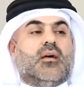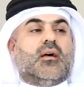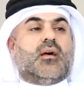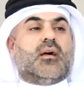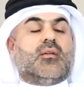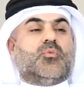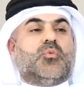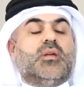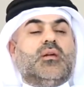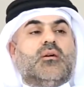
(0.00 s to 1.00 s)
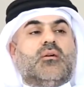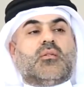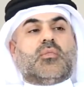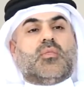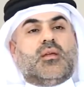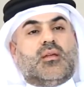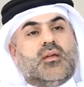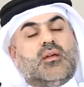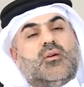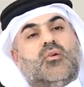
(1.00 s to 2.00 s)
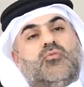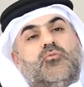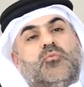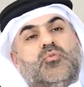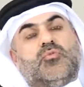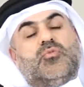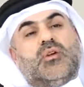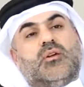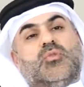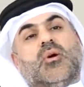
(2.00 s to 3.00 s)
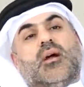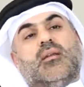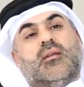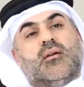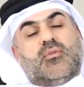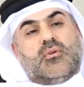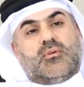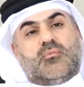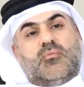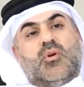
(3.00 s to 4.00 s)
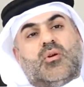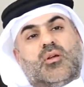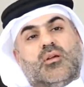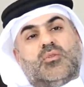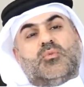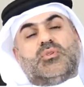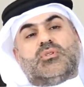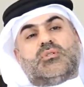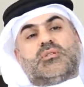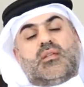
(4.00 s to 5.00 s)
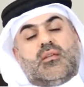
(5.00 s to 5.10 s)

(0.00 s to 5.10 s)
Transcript: and we are thinking of moving to another market which is